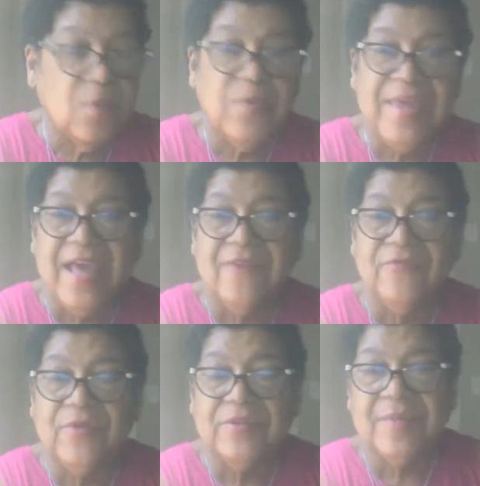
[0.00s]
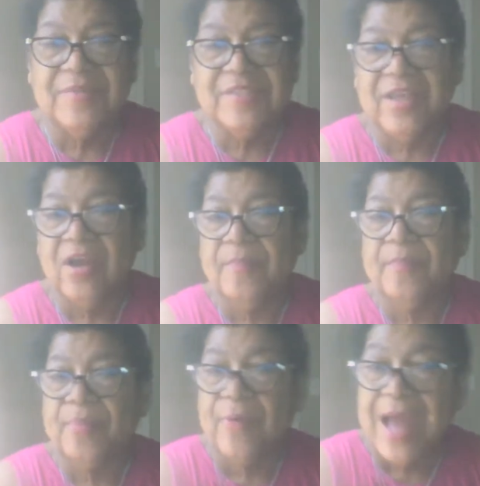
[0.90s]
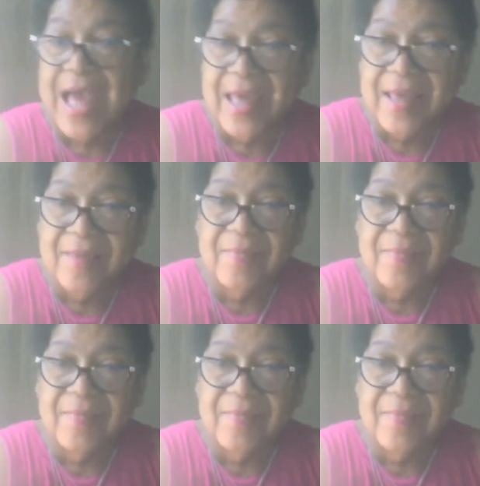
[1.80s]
have real numbers that are prime.